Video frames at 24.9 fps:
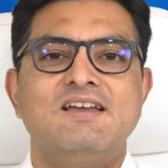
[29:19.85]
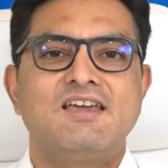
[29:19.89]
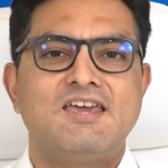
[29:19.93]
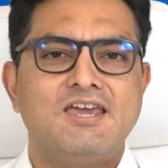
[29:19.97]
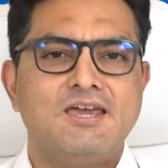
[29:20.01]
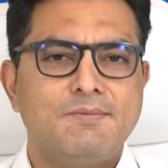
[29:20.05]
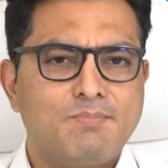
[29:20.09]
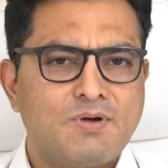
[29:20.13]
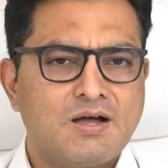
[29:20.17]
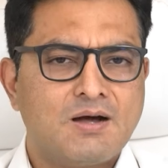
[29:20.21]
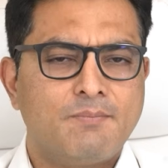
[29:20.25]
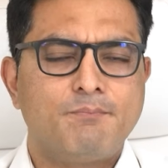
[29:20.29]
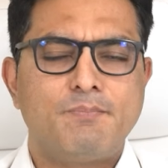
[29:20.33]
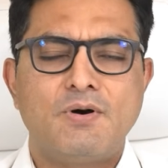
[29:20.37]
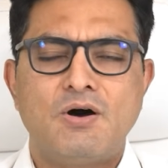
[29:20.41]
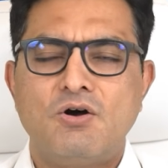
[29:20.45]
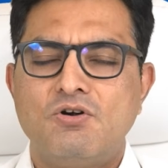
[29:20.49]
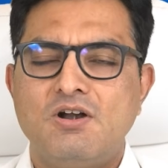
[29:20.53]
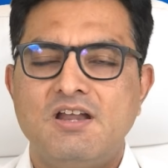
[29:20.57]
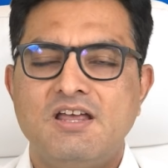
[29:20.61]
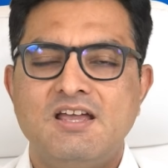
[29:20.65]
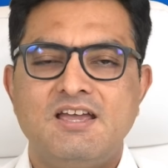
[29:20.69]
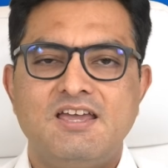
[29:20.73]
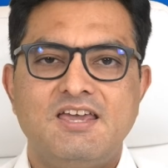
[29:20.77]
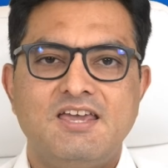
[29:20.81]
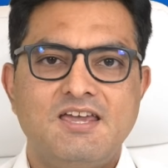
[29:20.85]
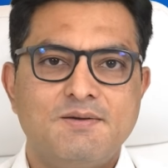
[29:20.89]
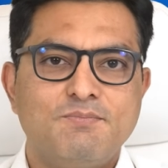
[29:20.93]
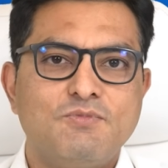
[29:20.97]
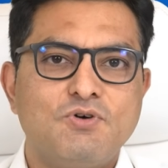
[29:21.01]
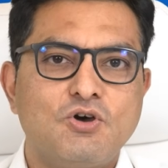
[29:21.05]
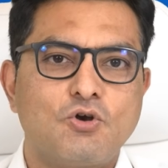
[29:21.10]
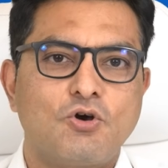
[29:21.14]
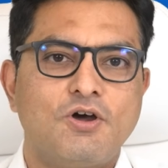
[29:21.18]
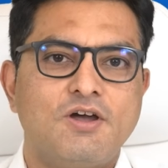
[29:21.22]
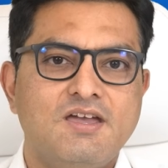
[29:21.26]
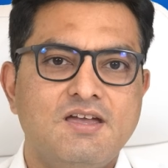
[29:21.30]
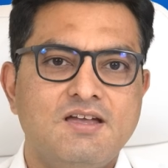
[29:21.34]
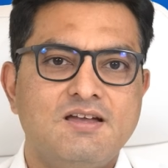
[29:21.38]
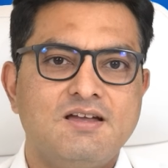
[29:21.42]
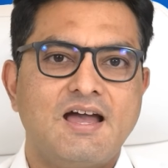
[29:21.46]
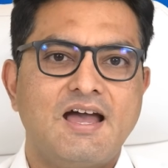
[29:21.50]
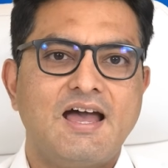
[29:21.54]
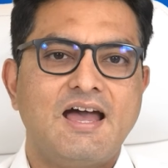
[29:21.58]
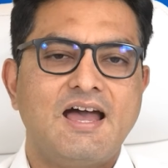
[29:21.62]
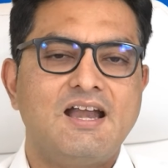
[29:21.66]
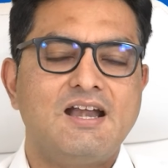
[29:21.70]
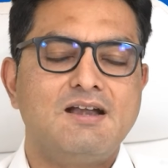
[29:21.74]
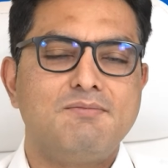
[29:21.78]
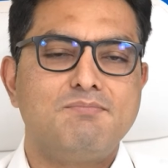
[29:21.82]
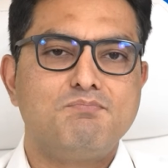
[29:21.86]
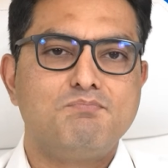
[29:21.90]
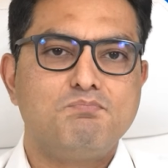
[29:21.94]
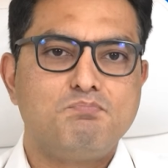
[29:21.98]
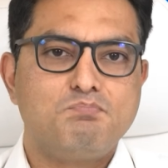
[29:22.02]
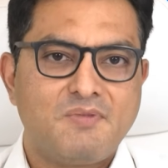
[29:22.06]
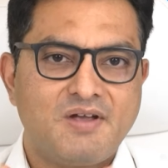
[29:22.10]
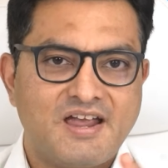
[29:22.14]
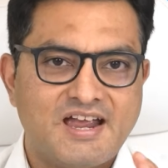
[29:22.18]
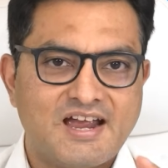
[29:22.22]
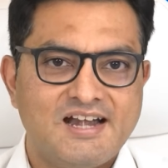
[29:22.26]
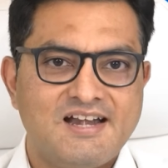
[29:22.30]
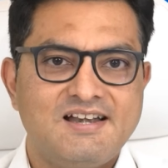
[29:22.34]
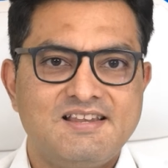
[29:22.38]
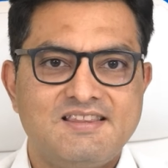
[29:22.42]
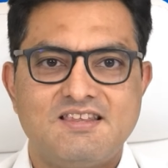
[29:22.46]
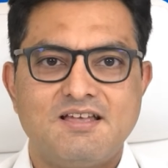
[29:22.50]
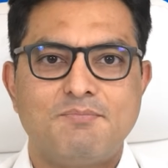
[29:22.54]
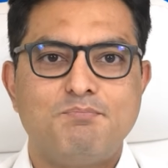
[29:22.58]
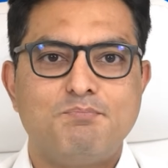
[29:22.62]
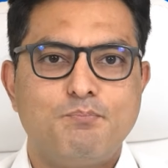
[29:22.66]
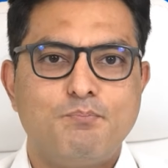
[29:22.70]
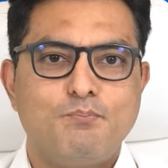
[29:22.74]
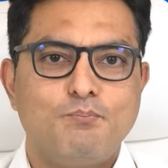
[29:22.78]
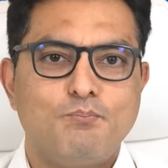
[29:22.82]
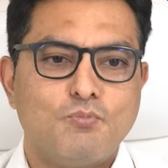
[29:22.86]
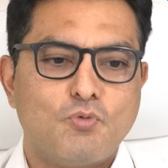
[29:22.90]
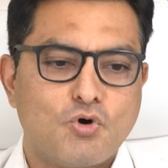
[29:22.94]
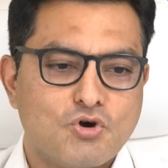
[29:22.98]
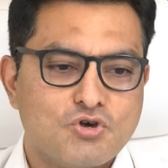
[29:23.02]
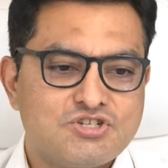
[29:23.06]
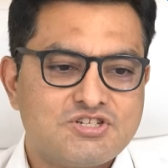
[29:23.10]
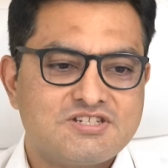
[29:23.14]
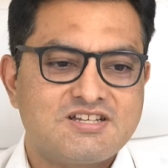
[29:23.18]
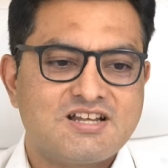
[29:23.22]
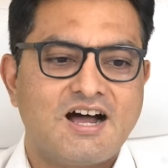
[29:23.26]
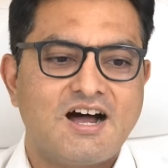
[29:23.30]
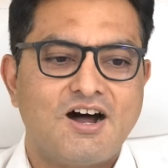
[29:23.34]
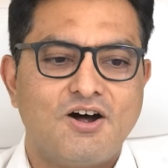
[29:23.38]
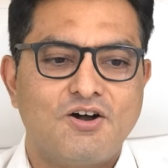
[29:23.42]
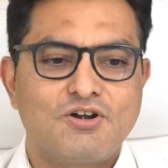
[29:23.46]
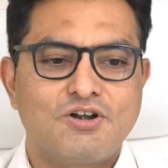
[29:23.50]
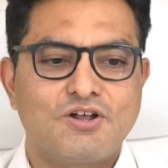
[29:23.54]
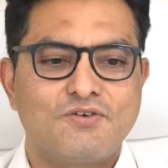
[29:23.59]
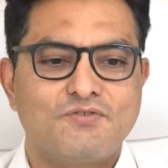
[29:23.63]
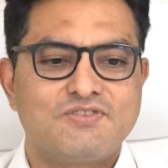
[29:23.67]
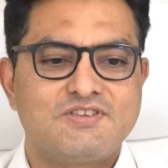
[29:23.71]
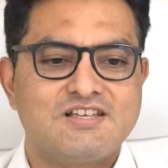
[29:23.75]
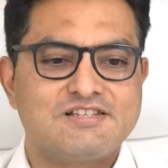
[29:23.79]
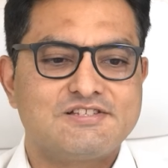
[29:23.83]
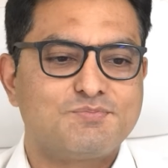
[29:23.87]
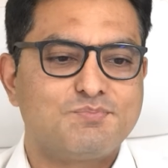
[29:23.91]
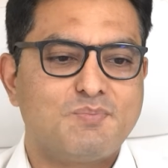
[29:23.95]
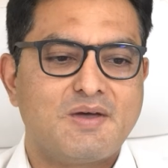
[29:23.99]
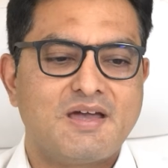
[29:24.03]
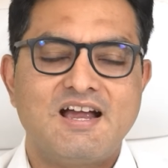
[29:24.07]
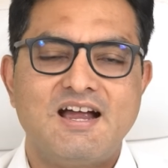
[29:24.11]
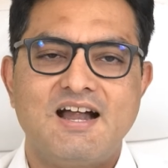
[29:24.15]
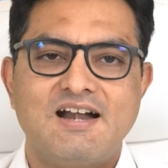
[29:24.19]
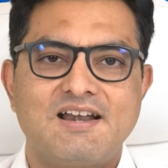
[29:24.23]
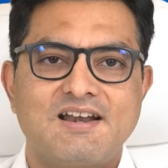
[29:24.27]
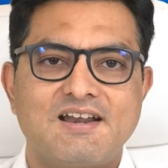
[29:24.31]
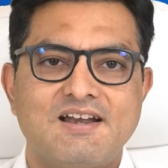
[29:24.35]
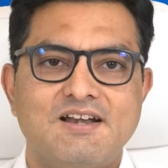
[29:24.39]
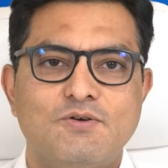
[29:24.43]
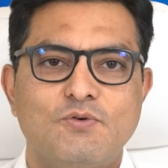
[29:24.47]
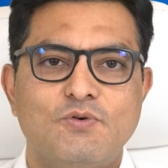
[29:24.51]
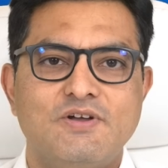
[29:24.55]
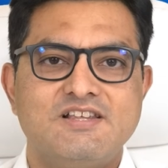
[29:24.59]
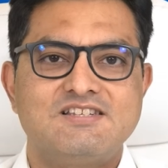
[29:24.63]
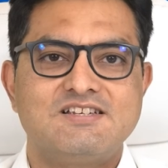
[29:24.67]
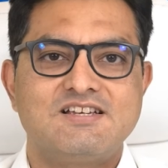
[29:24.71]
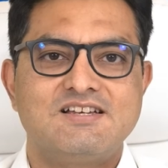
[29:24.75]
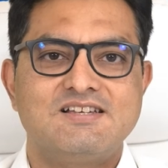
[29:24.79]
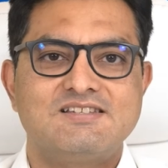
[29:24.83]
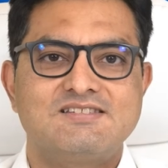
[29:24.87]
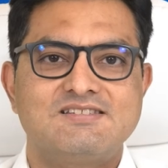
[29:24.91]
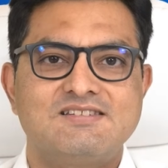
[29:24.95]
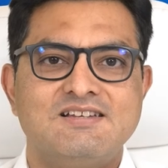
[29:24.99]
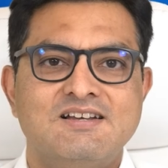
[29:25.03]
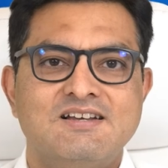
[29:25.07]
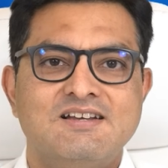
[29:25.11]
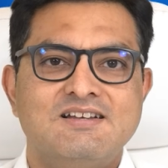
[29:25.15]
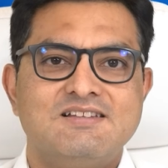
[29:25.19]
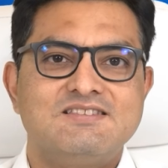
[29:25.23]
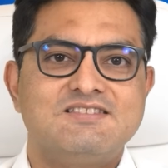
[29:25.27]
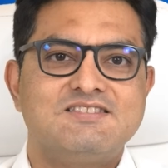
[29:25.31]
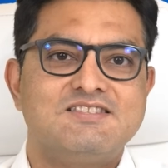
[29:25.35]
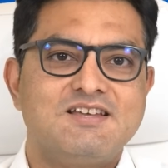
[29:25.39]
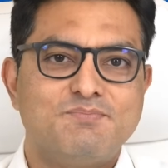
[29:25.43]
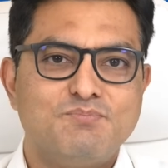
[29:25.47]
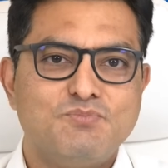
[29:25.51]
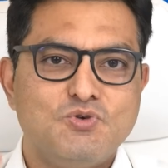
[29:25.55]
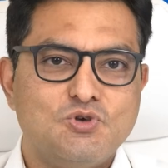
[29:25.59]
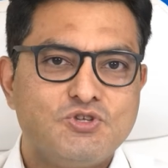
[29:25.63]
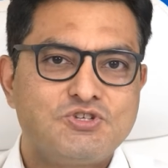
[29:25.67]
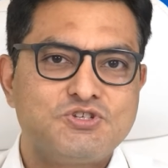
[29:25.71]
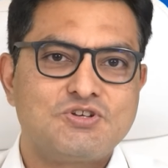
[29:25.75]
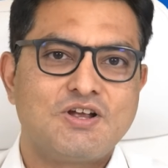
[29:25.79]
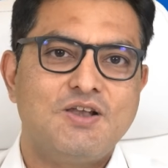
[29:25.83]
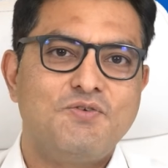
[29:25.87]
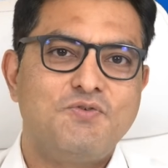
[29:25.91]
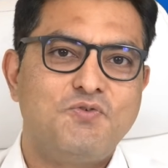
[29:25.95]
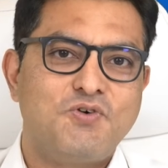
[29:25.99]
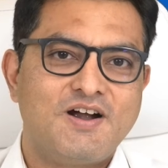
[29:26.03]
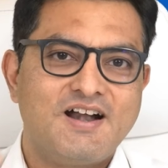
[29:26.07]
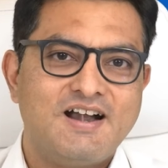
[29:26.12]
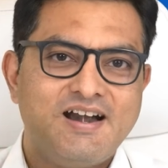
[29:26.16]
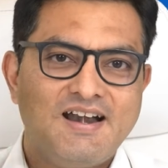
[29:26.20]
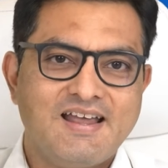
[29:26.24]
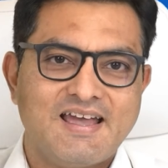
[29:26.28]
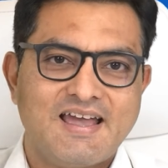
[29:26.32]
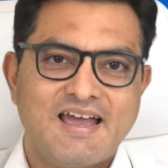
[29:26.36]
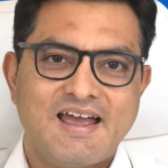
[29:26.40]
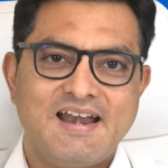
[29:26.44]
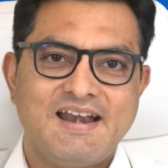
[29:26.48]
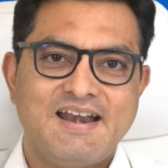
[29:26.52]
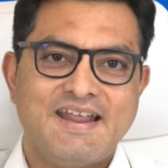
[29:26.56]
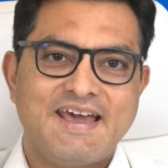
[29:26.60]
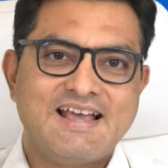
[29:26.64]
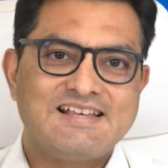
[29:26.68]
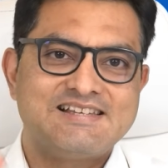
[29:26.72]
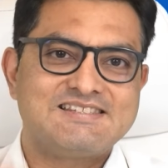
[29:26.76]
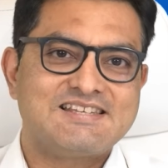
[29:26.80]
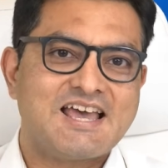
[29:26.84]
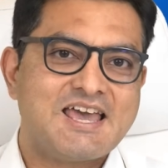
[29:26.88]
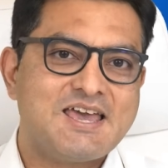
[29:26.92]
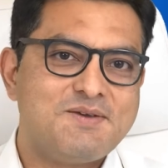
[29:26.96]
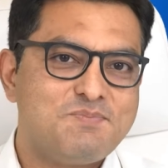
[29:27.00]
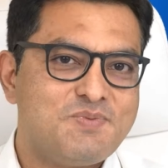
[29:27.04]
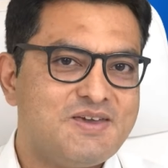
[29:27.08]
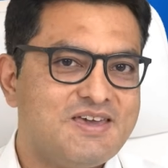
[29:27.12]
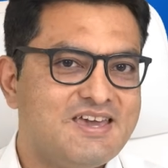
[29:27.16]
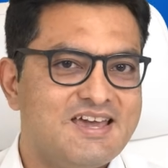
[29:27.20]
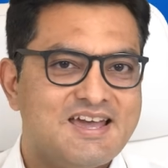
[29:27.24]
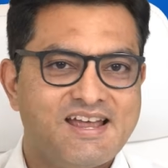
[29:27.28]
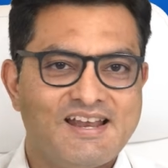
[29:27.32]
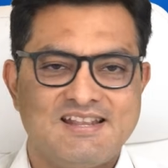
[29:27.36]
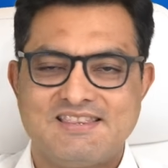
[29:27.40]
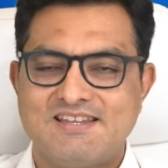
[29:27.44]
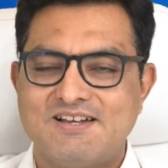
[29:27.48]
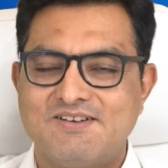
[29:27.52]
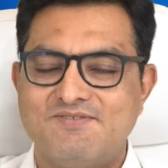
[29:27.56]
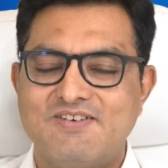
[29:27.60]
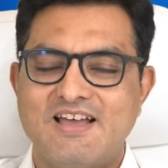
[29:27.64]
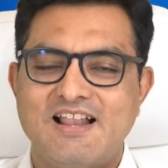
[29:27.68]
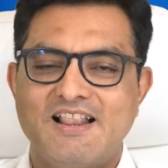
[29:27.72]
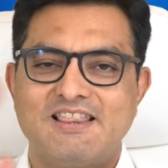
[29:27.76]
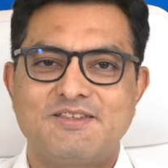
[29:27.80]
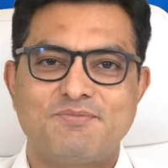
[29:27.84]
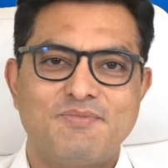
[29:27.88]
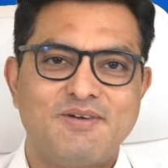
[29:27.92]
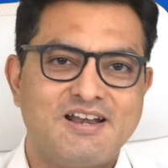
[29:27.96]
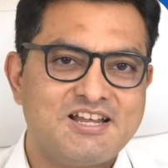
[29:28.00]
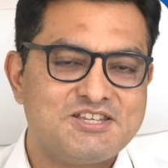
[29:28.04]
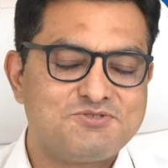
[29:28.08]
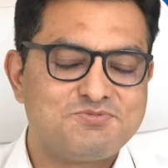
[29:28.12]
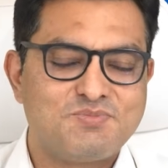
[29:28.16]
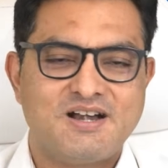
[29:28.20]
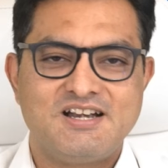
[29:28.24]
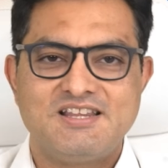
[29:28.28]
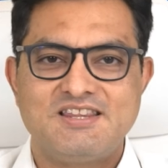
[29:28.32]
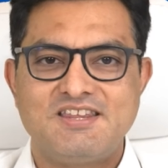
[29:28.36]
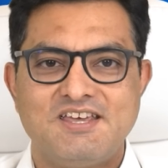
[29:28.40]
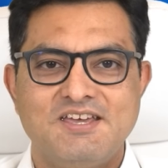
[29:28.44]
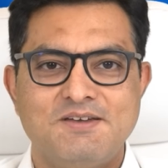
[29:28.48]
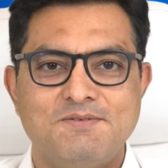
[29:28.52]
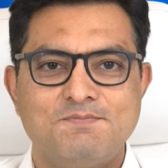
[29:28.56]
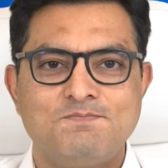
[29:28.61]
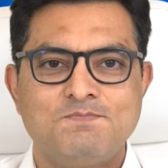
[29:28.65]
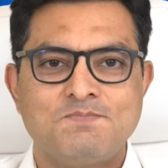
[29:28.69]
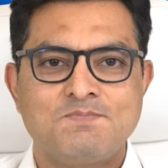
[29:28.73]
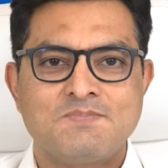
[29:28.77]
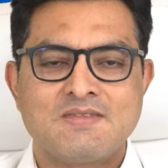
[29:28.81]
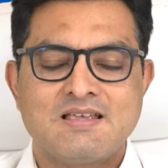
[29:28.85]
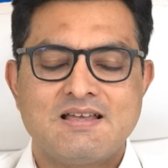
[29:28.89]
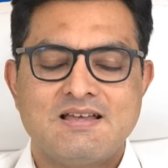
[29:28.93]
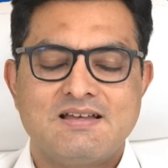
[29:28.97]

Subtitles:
Keep compounding, keep growing, and get the most out of this mega trend, which is the mutual fund and SIP and the wealth management theme.